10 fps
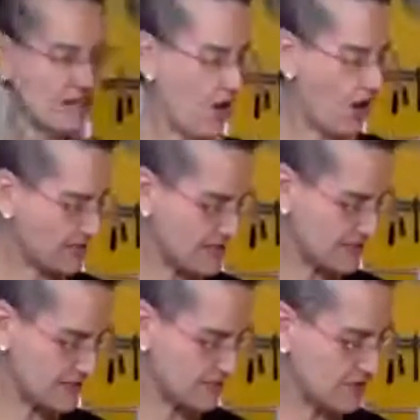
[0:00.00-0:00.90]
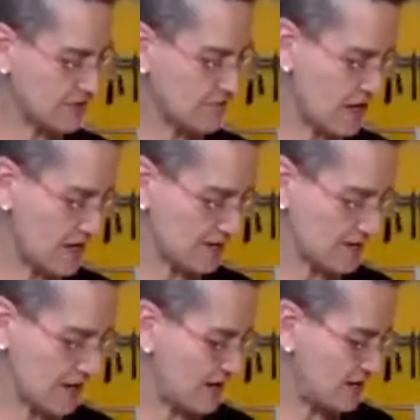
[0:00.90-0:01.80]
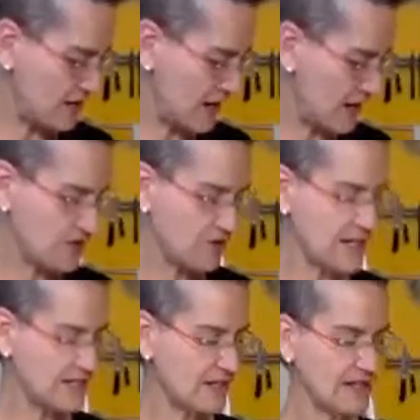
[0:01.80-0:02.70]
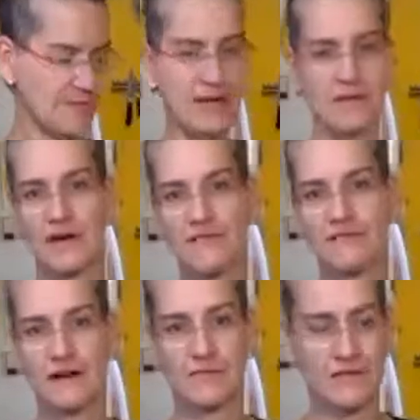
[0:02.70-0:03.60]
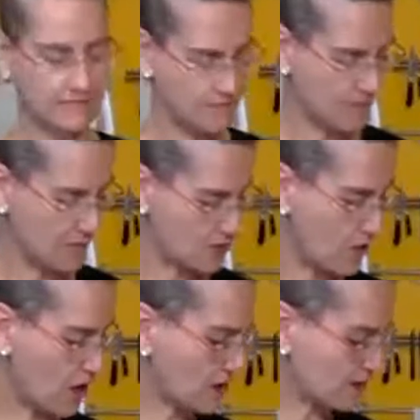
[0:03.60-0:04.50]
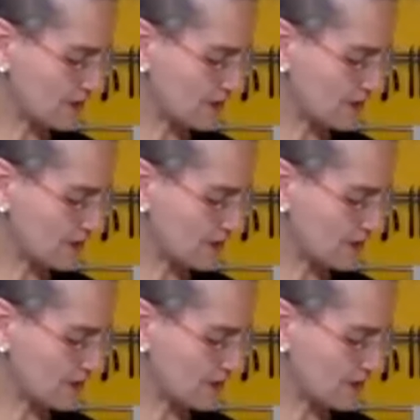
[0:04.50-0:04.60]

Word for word: all these different breeds. I had I had no idea. I'm not a pear farmer. Maybe you are.